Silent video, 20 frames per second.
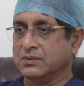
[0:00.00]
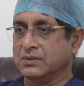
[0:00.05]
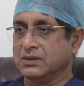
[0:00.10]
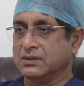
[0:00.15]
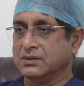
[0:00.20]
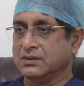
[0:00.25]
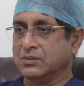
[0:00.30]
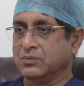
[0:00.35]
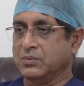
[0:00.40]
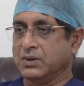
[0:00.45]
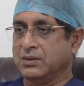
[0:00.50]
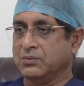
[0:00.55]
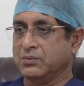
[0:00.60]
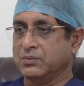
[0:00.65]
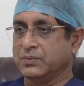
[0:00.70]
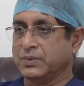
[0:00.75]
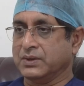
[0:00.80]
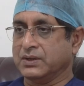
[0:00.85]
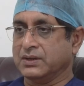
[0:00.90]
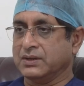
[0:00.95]
the
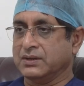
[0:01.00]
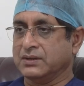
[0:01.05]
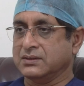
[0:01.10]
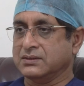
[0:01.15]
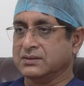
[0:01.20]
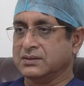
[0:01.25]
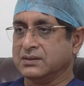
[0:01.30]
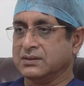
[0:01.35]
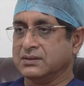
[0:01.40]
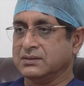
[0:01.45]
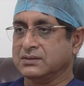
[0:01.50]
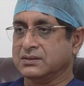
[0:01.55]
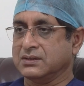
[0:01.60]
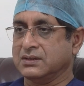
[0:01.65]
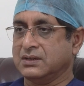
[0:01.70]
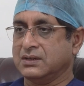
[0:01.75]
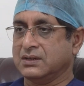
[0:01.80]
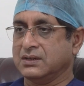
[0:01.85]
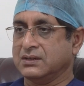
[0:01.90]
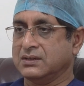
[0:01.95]
pump is
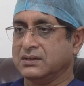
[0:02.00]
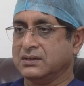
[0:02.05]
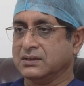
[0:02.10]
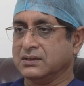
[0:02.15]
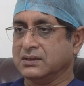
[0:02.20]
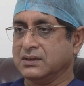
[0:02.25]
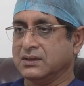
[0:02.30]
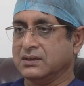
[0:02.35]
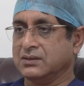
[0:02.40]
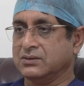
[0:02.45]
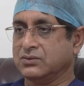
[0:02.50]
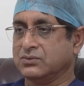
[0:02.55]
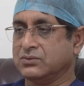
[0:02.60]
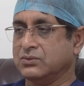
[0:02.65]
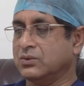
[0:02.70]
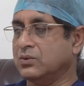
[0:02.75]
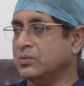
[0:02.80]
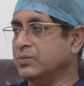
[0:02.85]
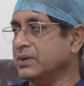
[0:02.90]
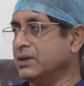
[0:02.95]
inserted
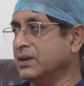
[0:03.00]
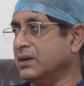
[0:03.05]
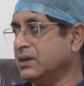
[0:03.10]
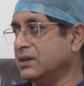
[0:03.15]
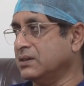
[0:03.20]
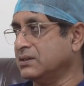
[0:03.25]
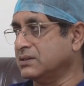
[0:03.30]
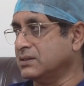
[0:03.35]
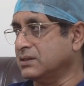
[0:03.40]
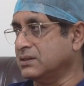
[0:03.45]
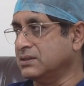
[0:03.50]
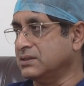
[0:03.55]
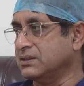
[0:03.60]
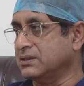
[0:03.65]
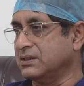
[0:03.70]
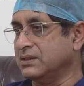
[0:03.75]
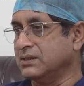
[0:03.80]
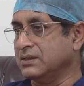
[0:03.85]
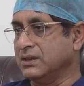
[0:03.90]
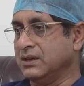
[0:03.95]
through open heart
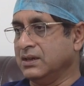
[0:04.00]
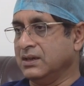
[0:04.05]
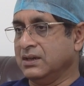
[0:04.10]
surgery